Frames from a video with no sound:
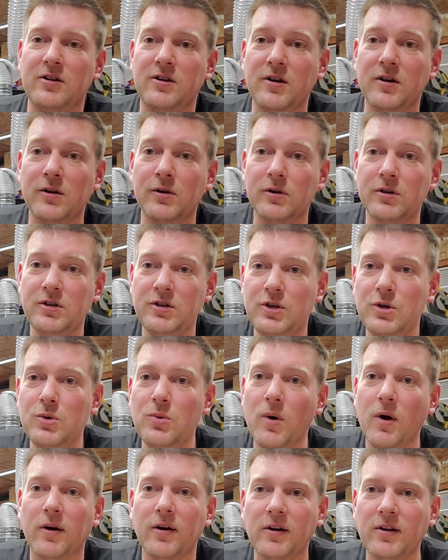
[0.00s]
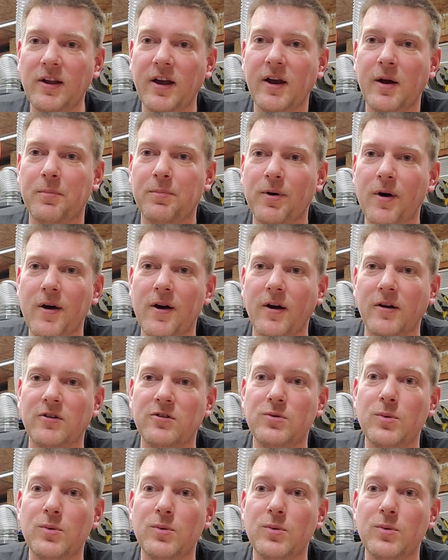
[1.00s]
you're you are like a product